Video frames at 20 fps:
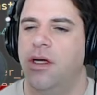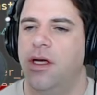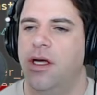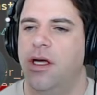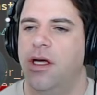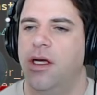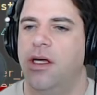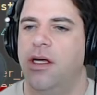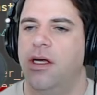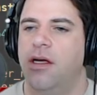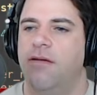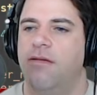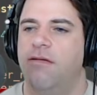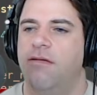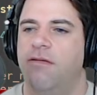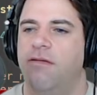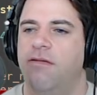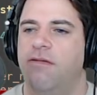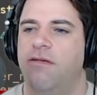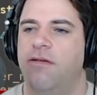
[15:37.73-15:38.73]
a
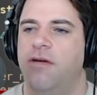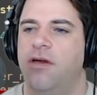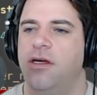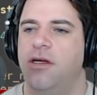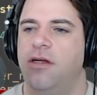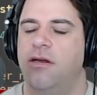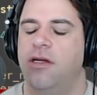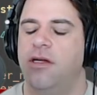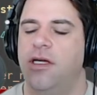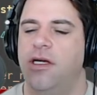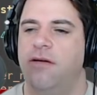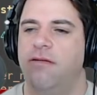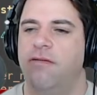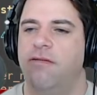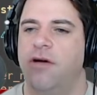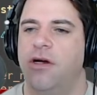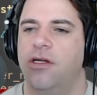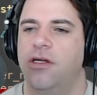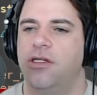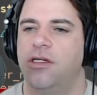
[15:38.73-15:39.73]
fini
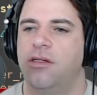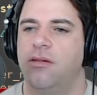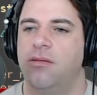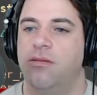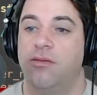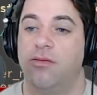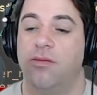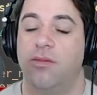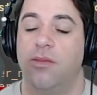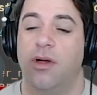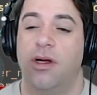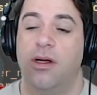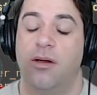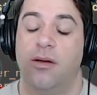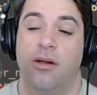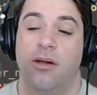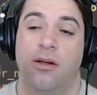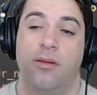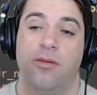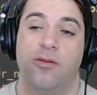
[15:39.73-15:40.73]
function,
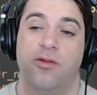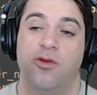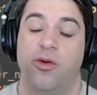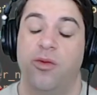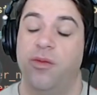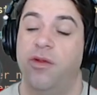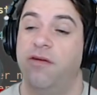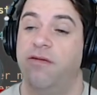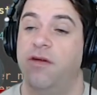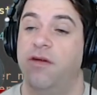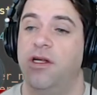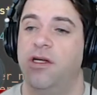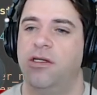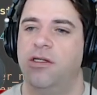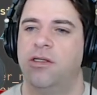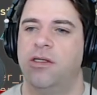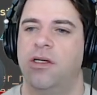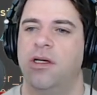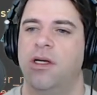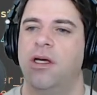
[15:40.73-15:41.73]
presumably
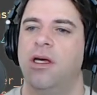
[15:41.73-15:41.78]
finished,